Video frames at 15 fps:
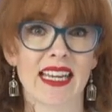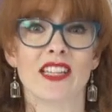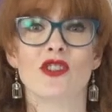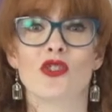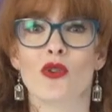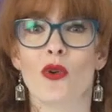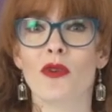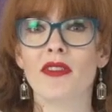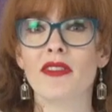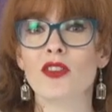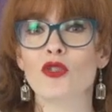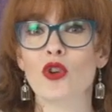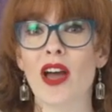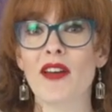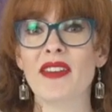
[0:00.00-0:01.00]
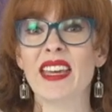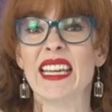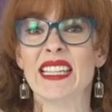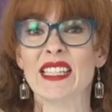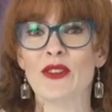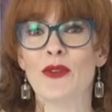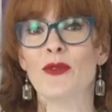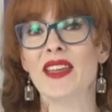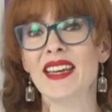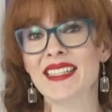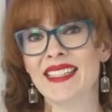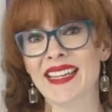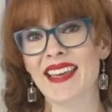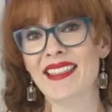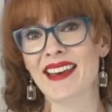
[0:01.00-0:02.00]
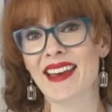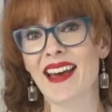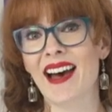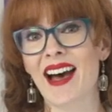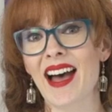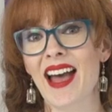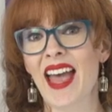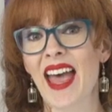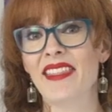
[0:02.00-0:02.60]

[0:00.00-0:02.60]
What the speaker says: ensure that the driver is who they say they are